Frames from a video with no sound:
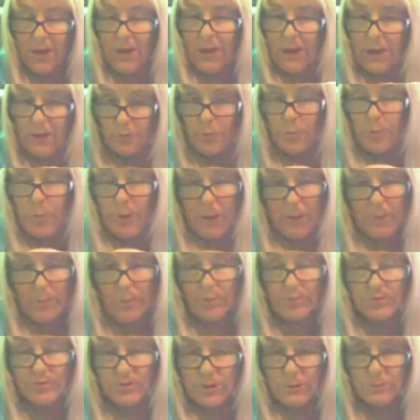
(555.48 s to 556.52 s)
Evil
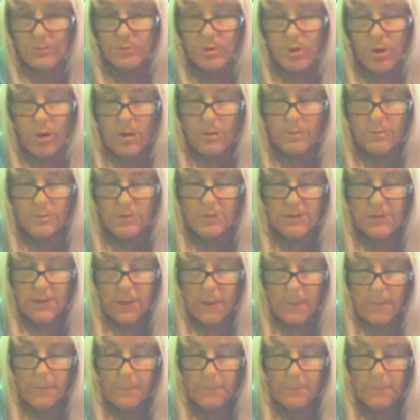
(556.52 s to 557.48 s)
people sometimes